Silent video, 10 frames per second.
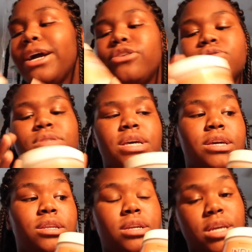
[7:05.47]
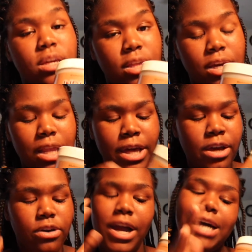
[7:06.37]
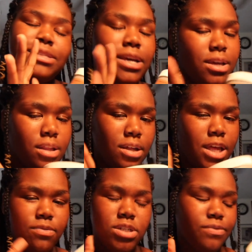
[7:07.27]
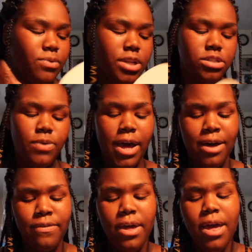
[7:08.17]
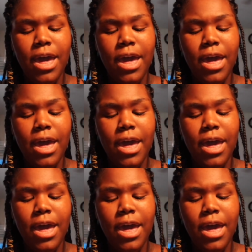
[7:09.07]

I use the Indian healing clay or Aztec healing clay, whichever one that you have.